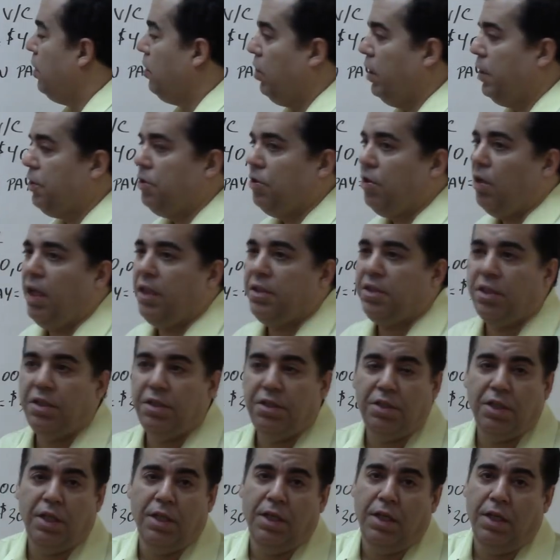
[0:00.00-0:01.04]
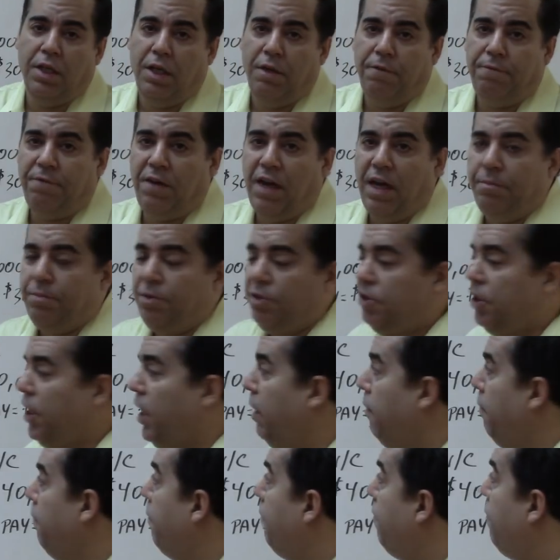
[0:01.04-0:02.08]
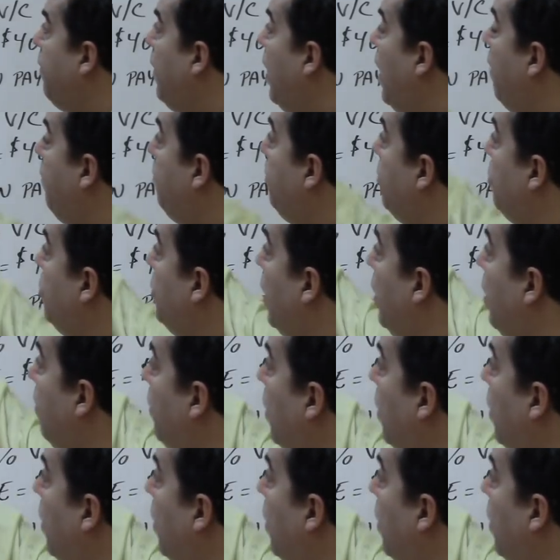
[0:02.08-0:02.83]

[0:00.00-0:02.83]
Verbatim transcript: collection loss is 5%. 5% of